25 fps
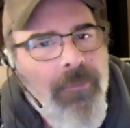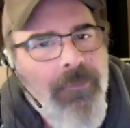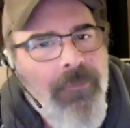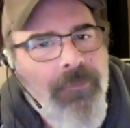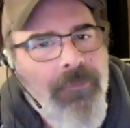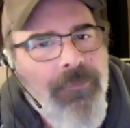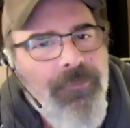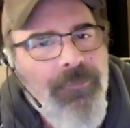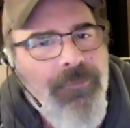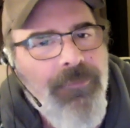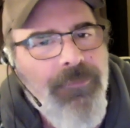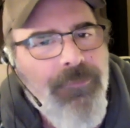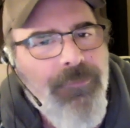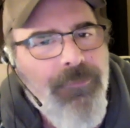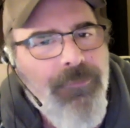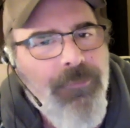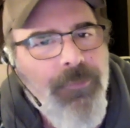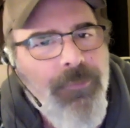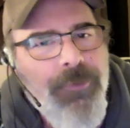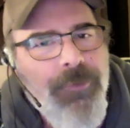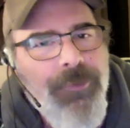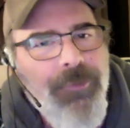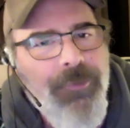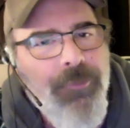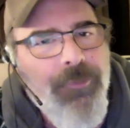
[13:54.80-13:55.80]
there's
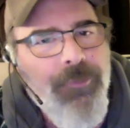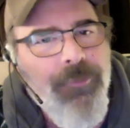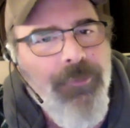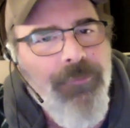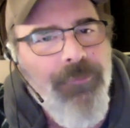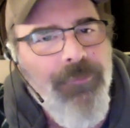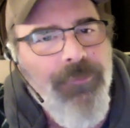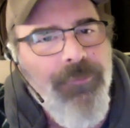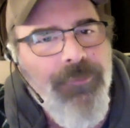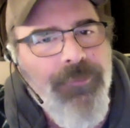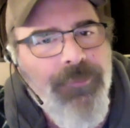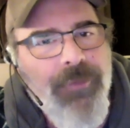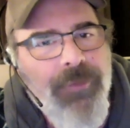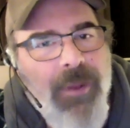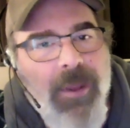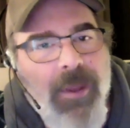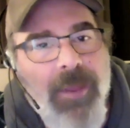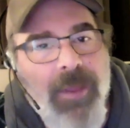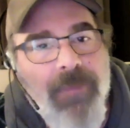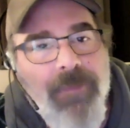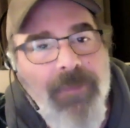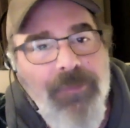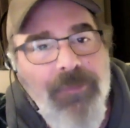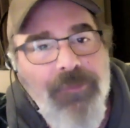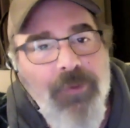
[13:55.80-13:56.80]
really no difference.
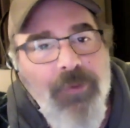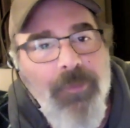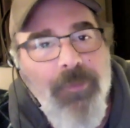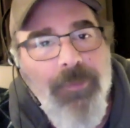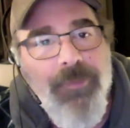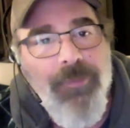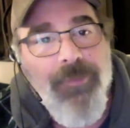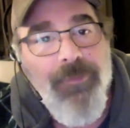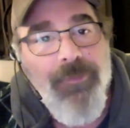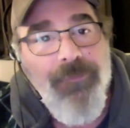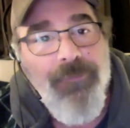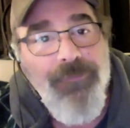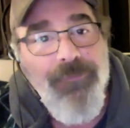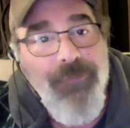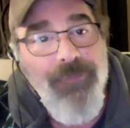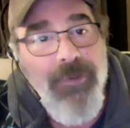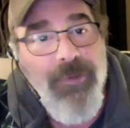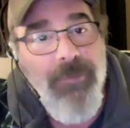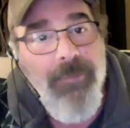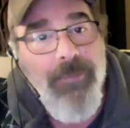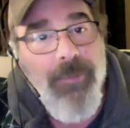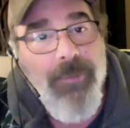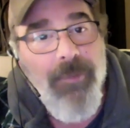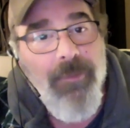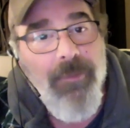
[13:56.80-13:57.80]
They show me they're
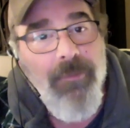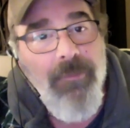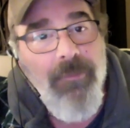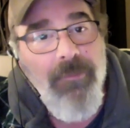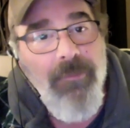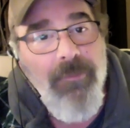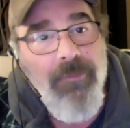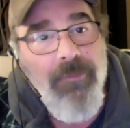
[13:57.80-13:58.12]
female,